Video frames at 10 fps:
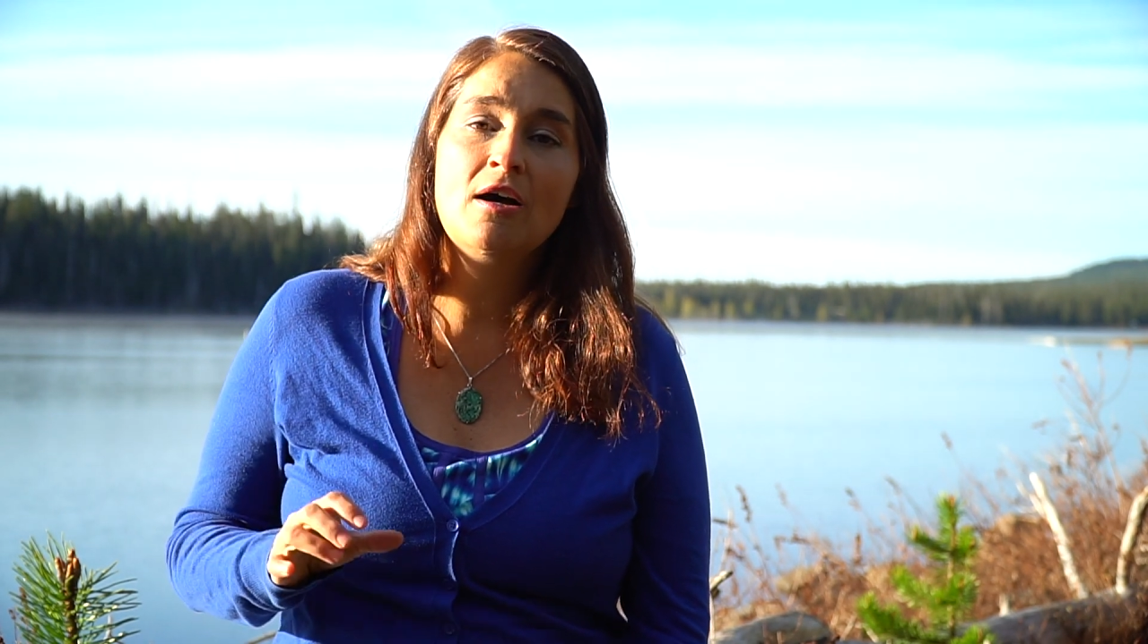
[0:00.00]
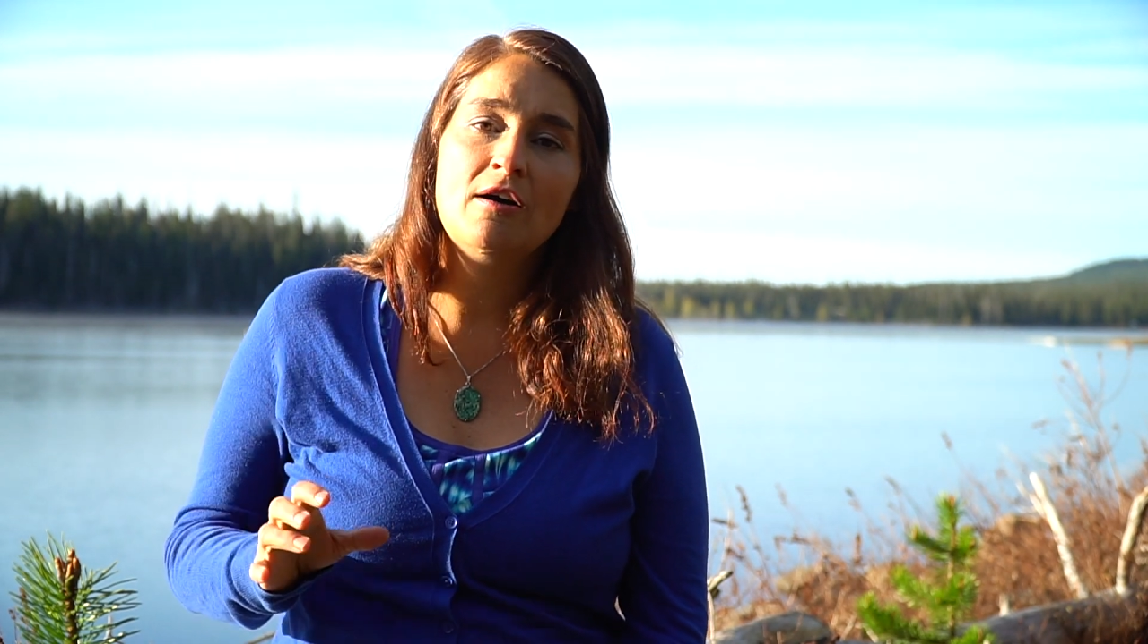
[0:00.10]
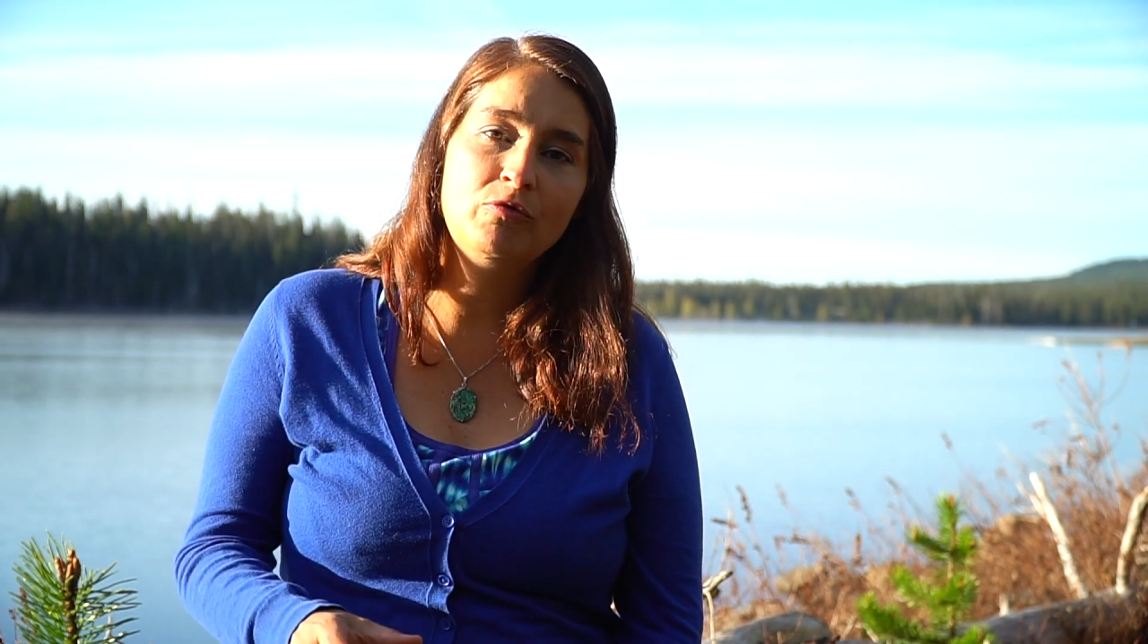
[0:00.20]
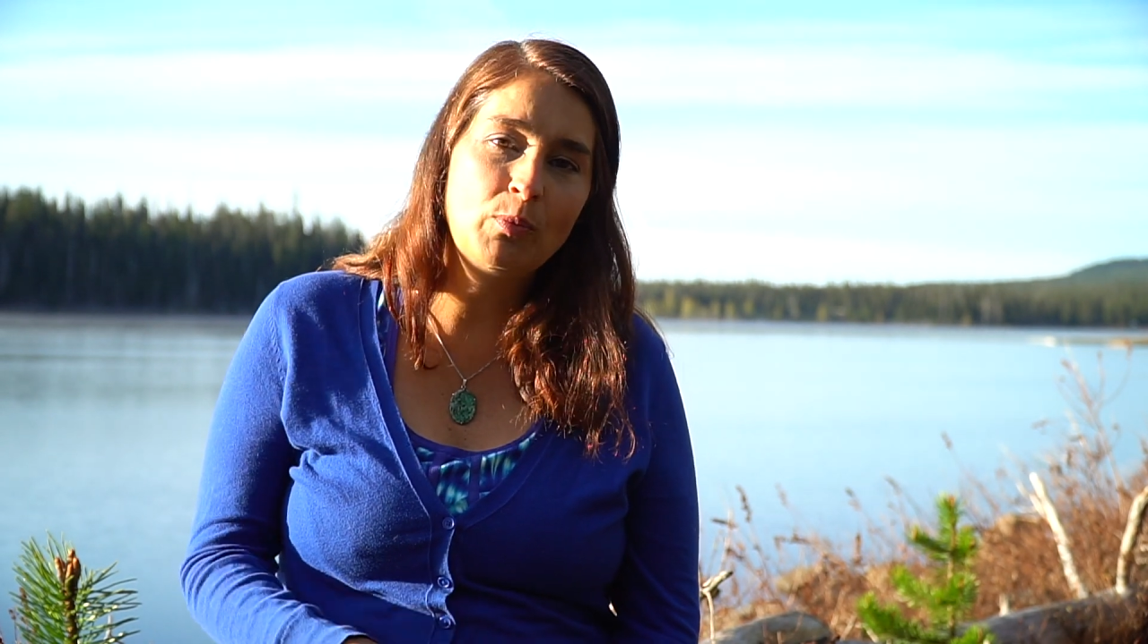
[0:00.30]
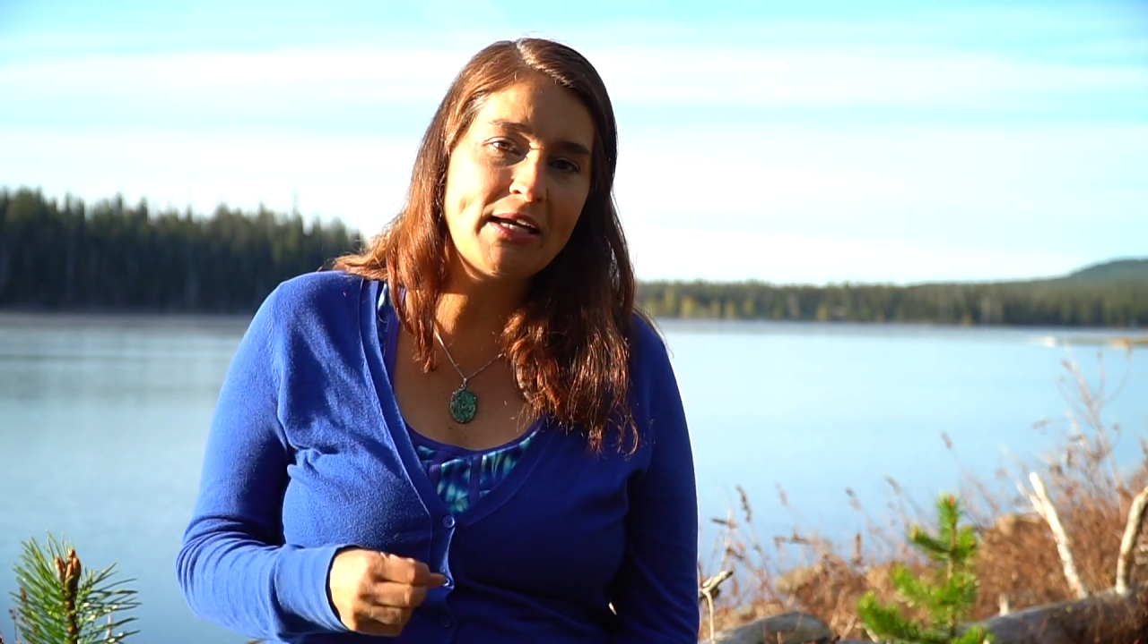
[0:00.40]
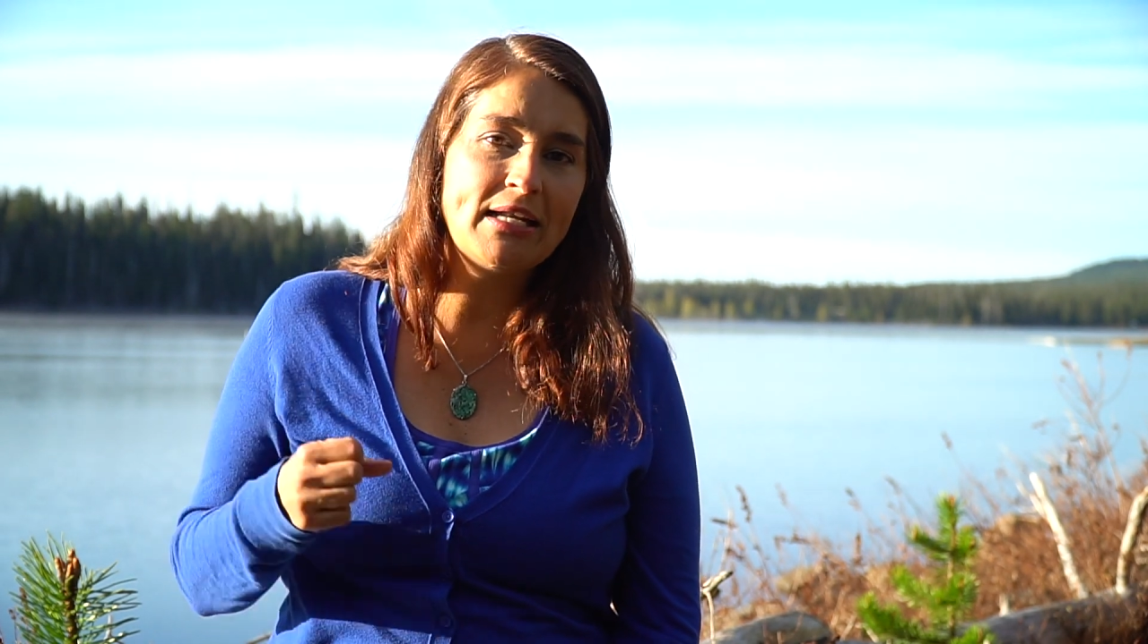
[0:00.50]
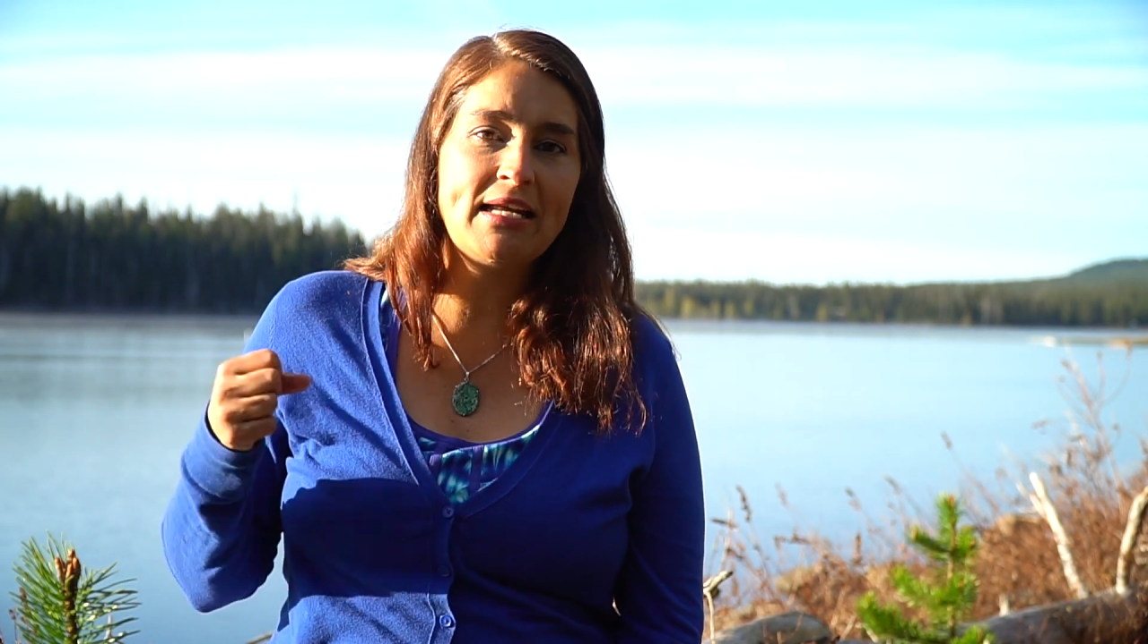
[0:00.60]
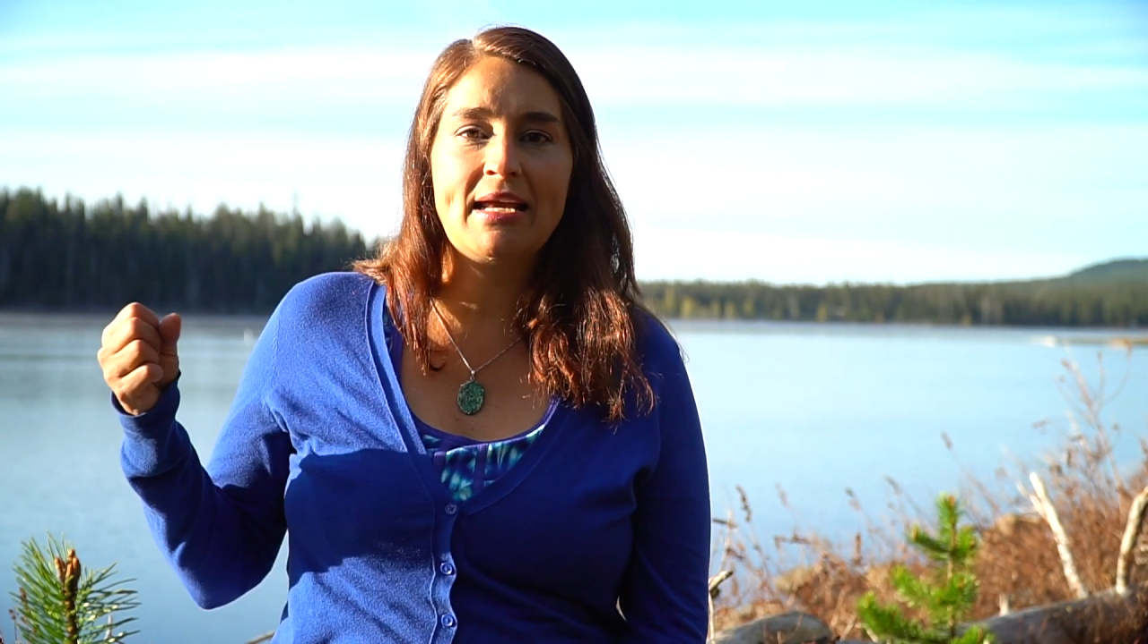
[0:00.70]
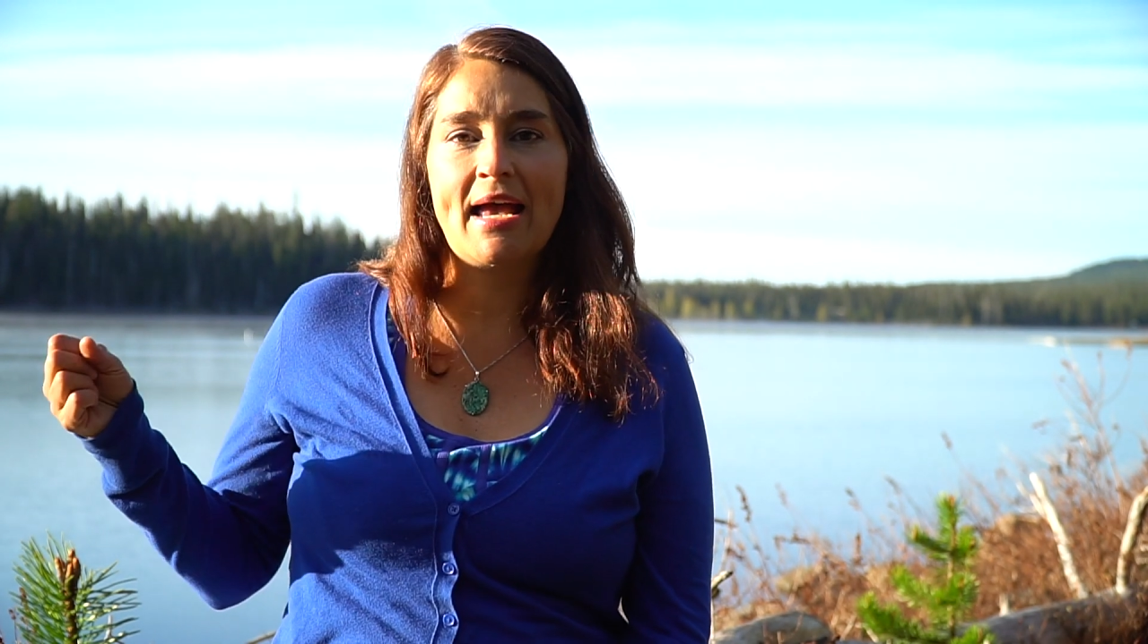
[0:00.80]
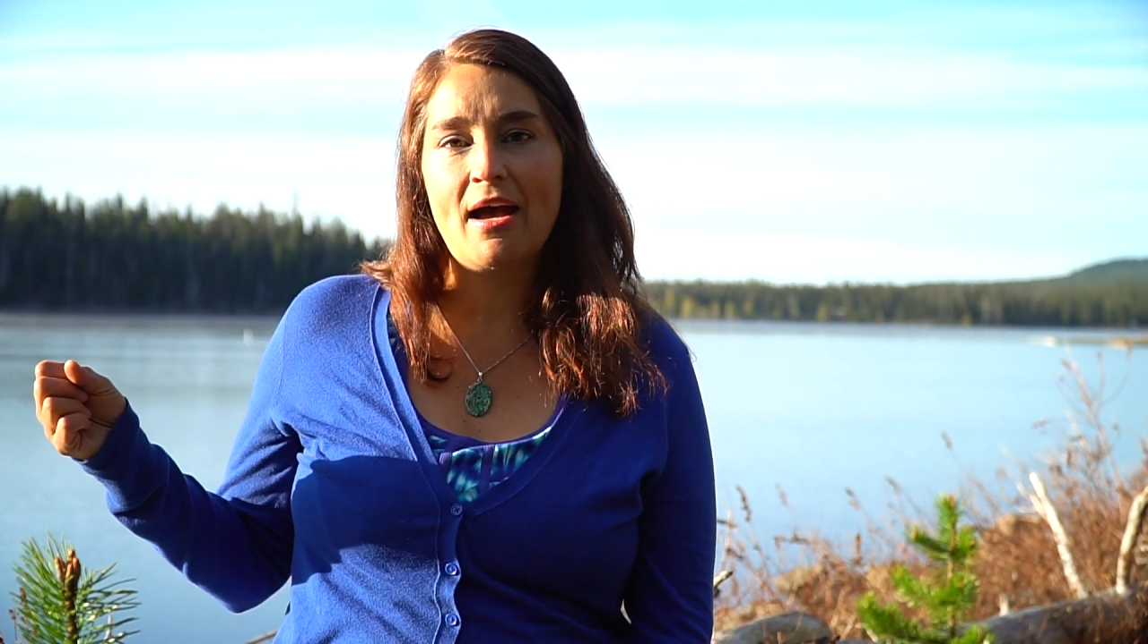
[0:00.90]
of
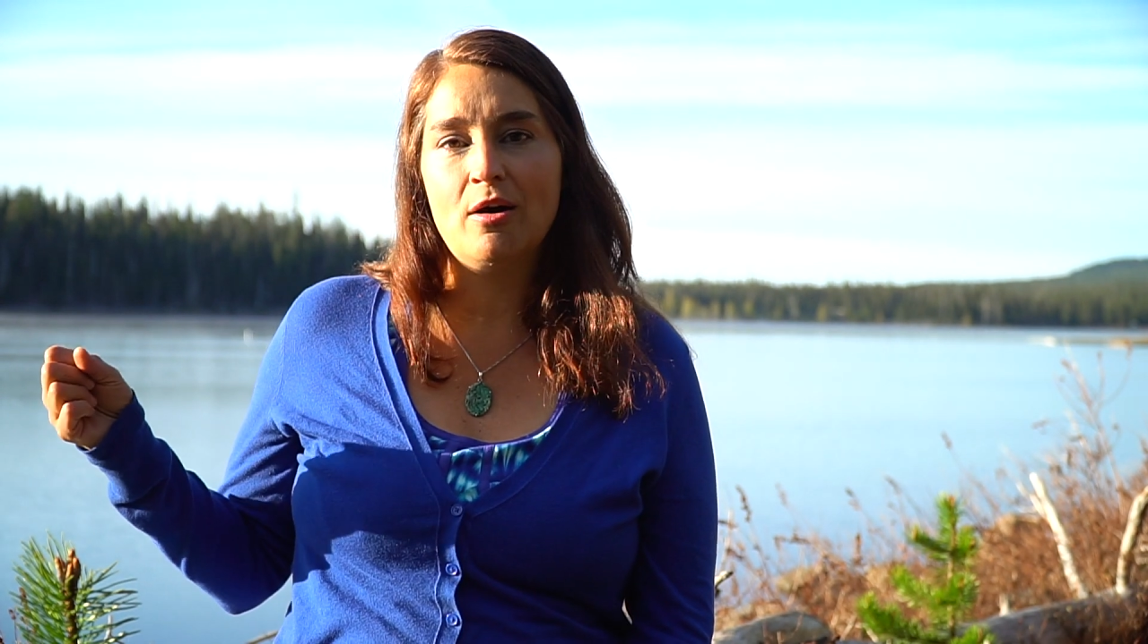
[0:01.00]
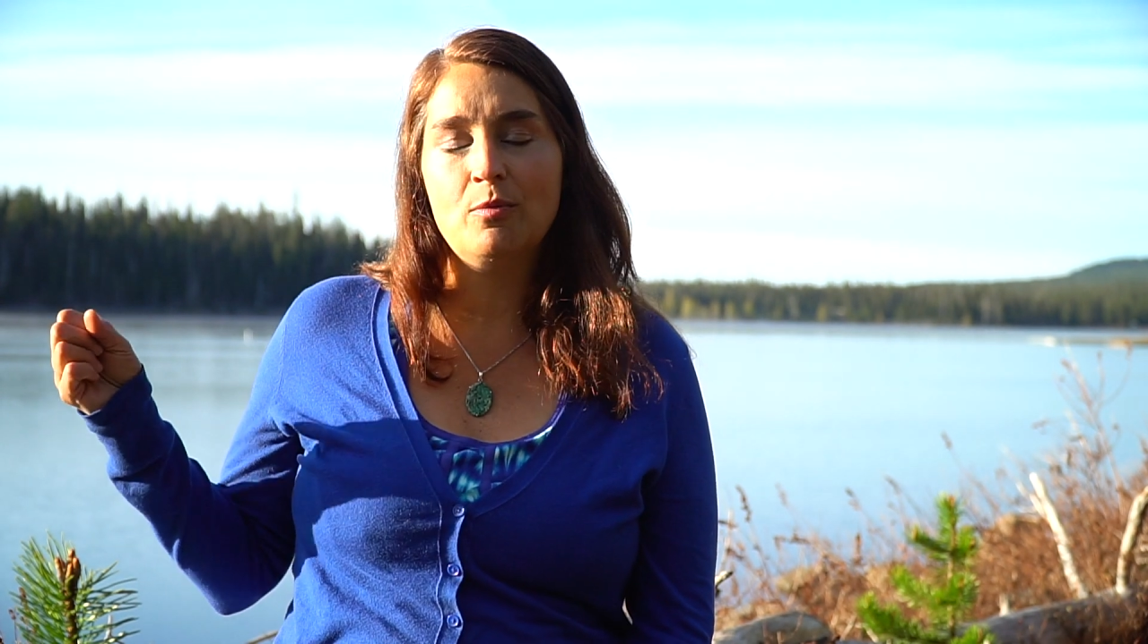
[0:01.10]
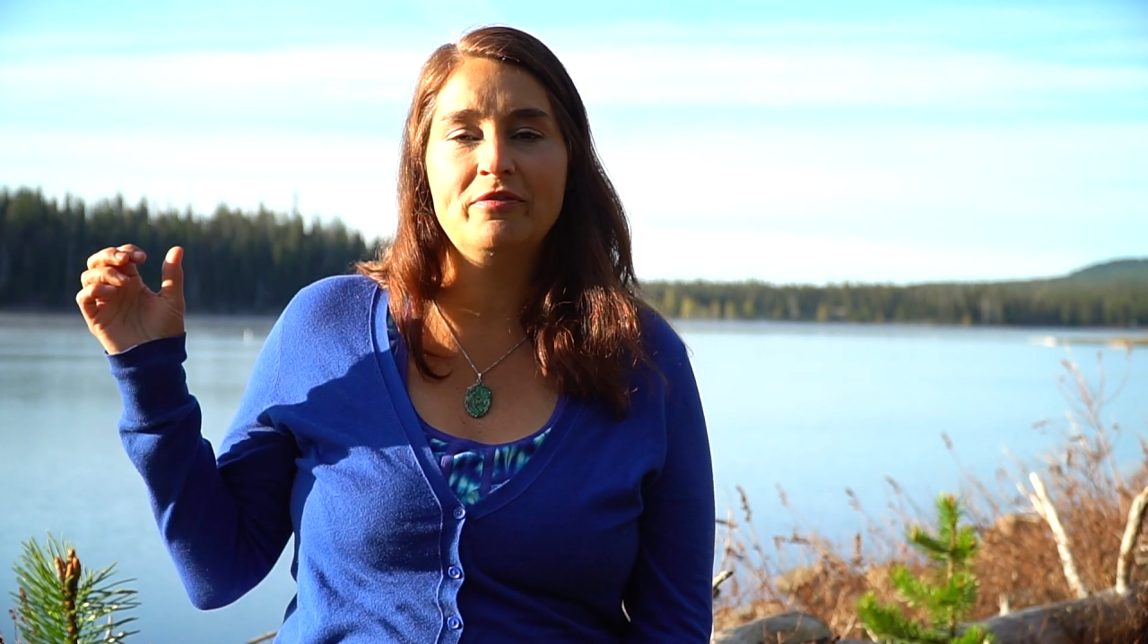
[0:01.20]
weeding out.